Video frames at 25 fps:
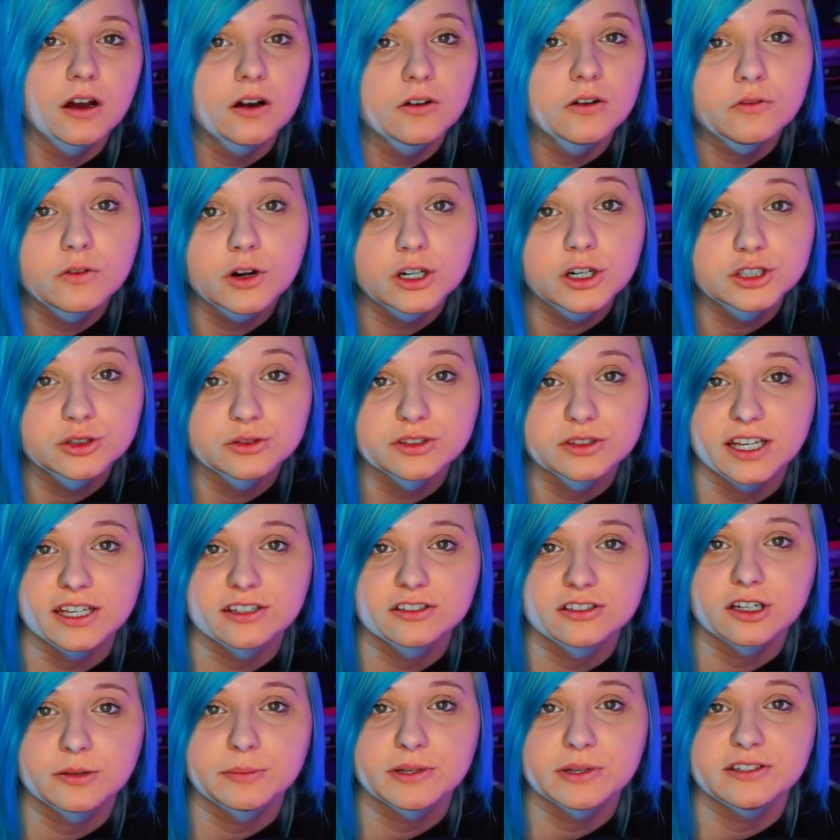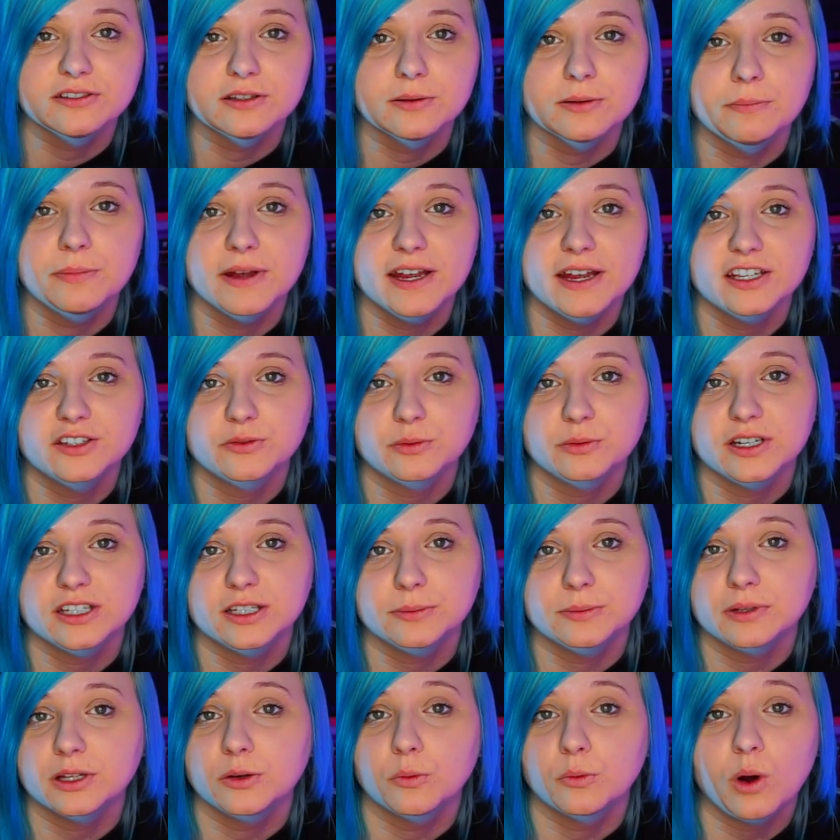Virtual Desktop is the best way to
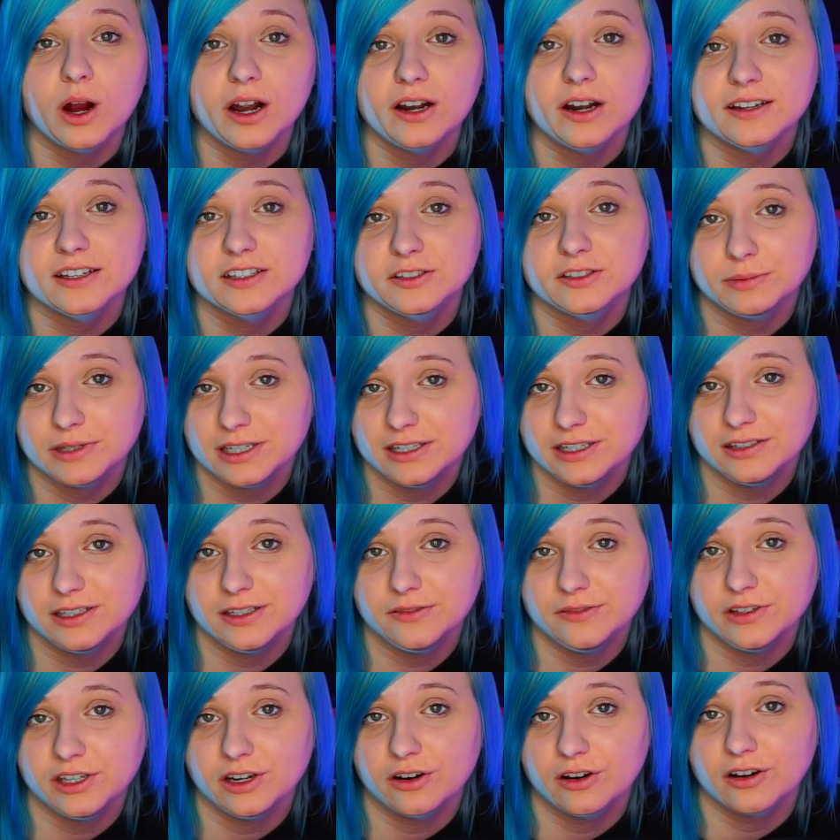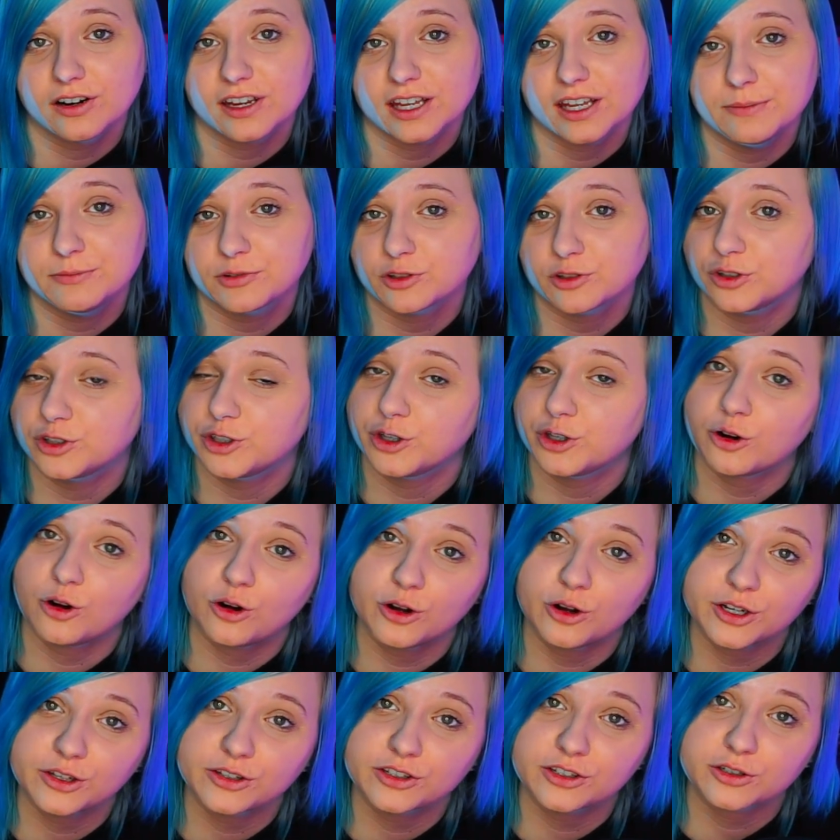play wireless PC VR games on your
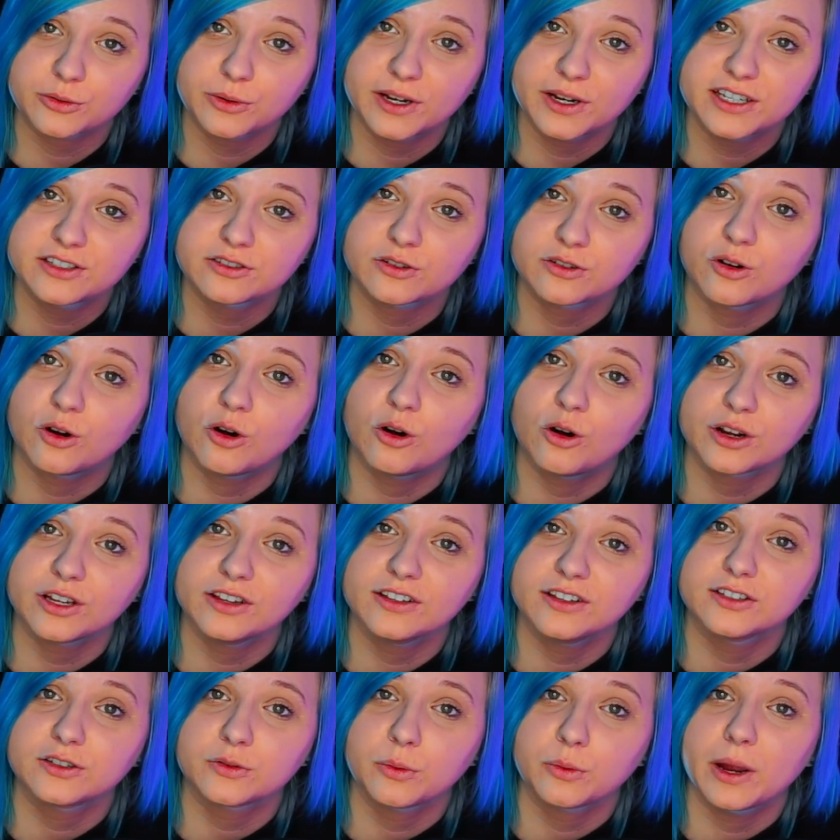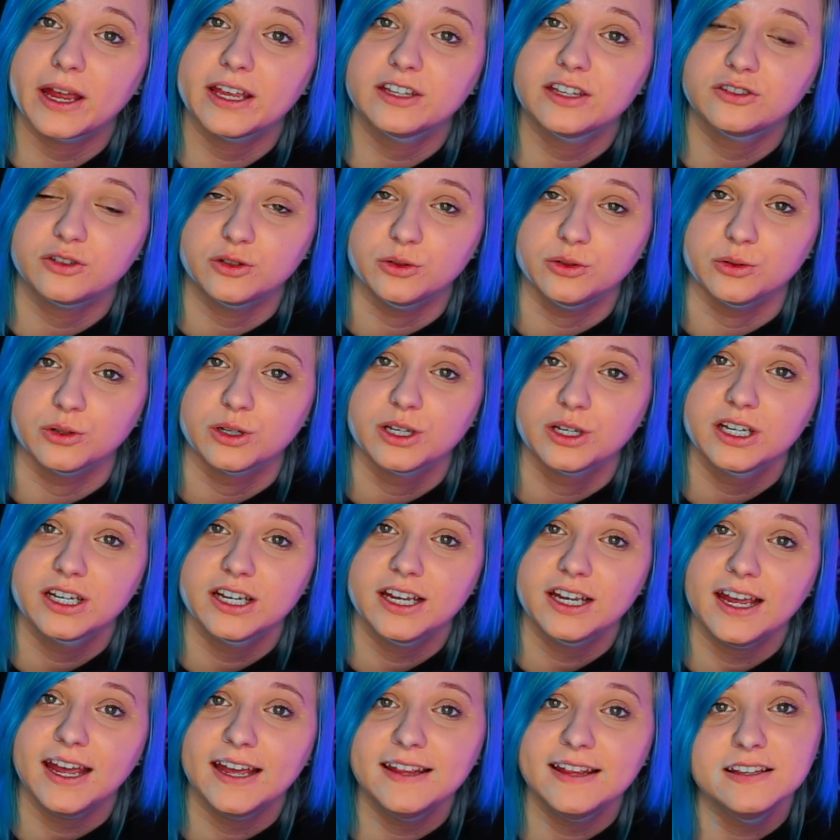Oculus Quest or Oculus Quest 2.
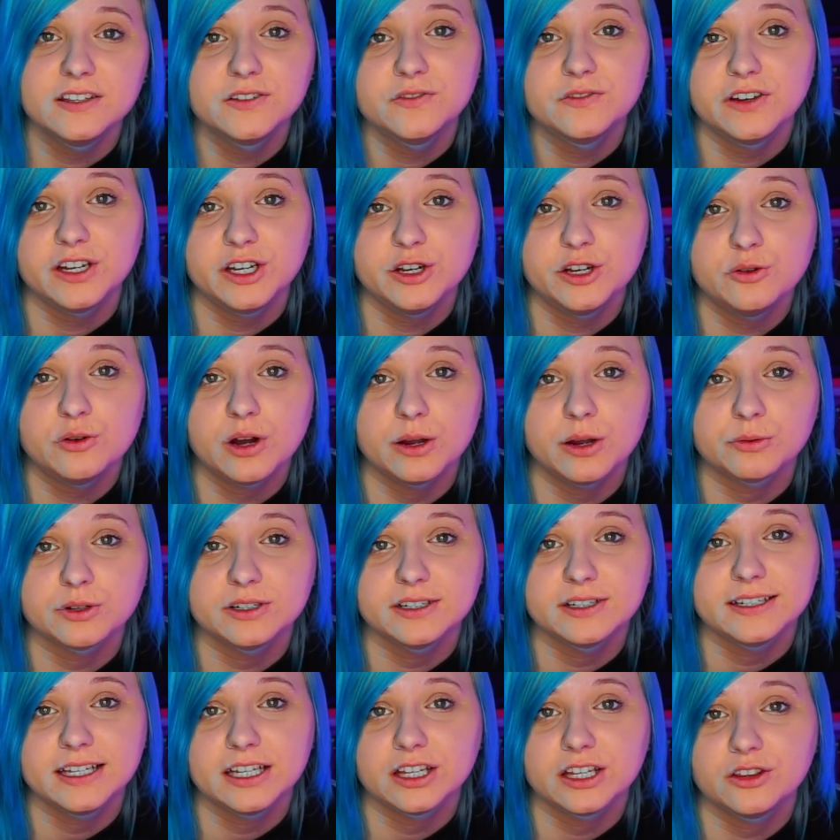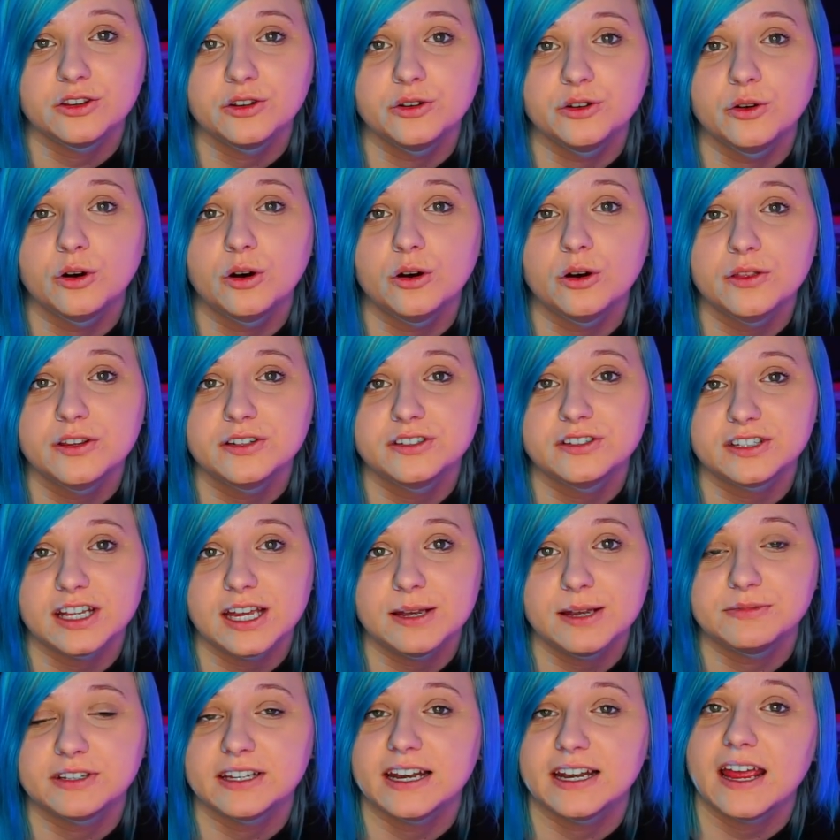In this video, I'm going to take you through all the
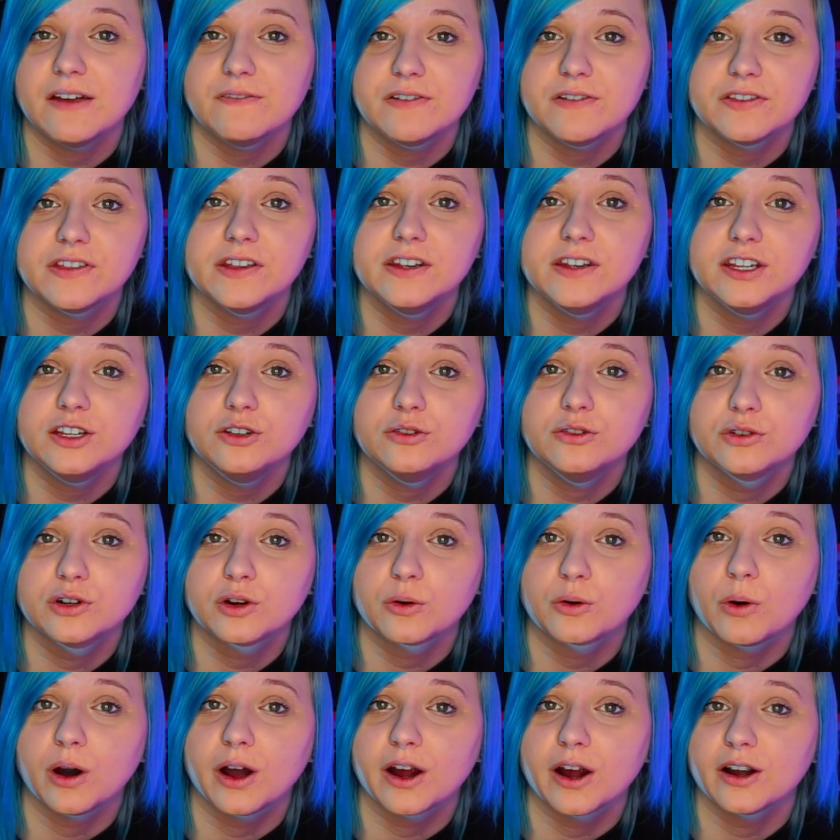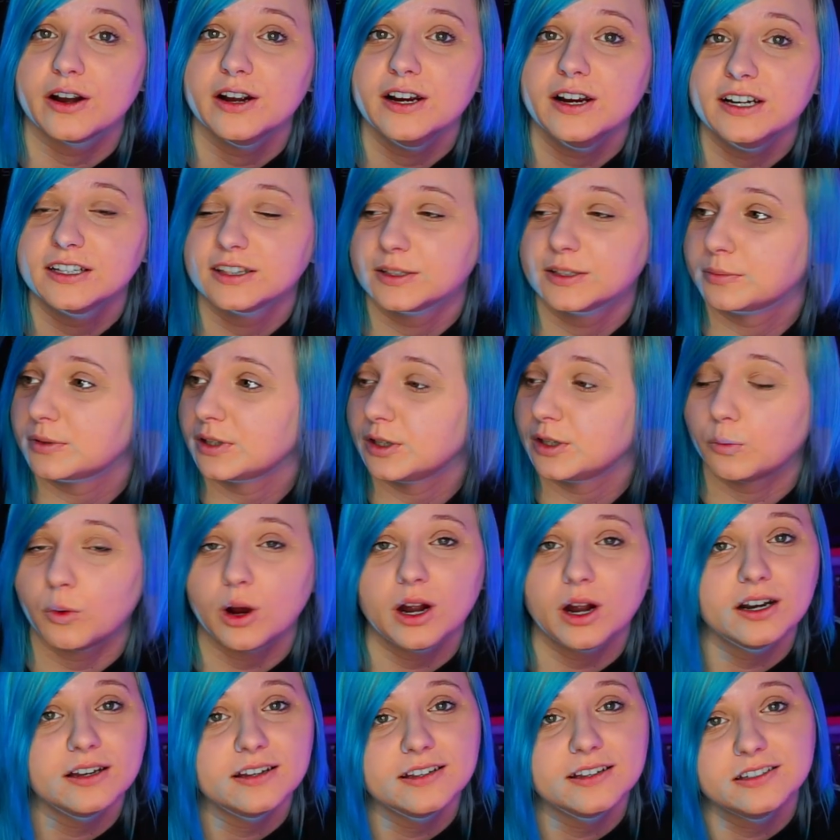steps and everything that you require to play
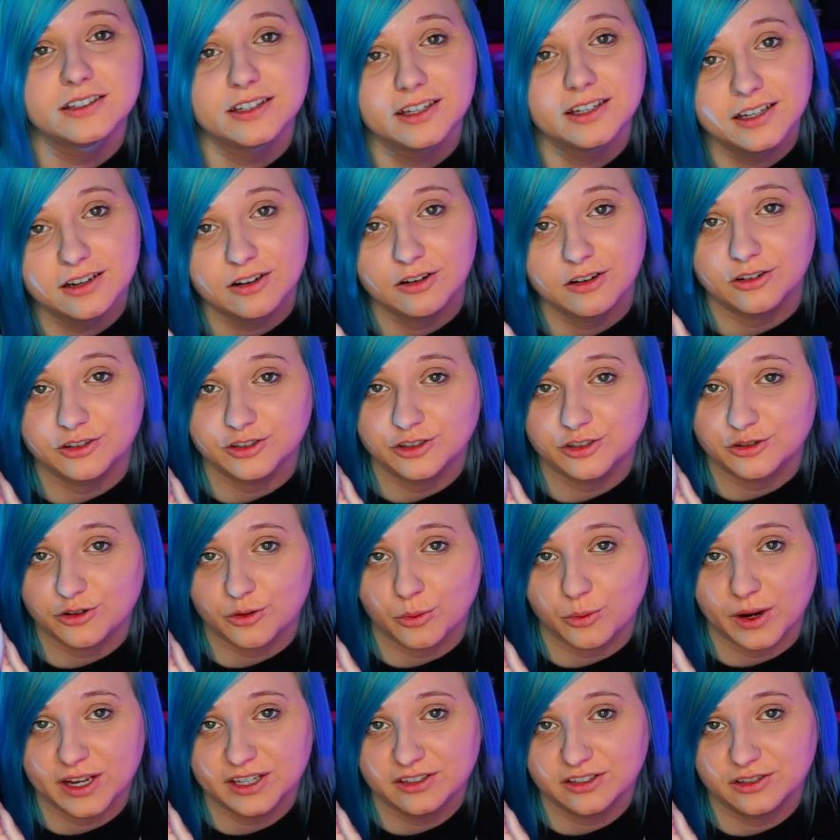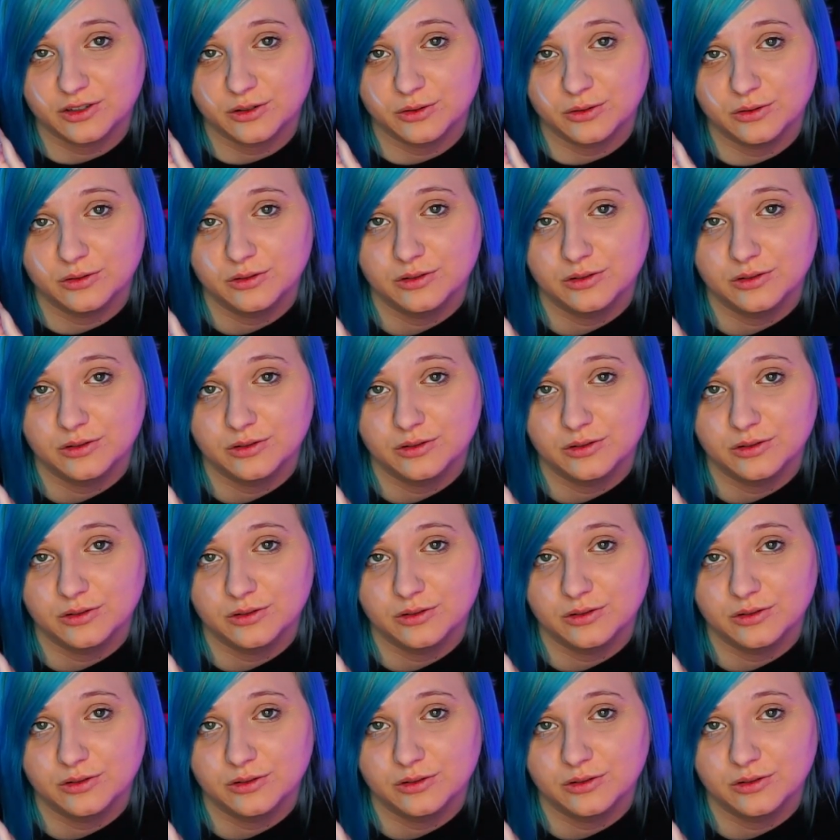wirelessly on your Quest 2.